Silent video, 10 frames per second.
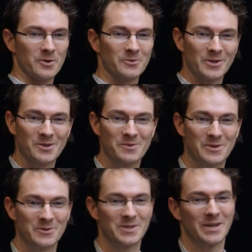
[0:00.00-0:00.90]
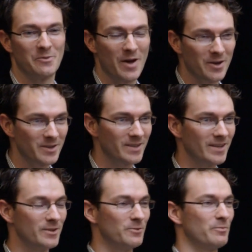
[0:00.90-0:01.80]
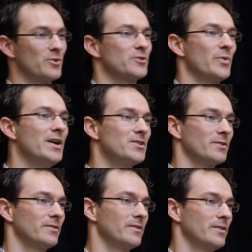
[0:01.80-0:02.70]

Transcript: what Timothy was saying about persuasion.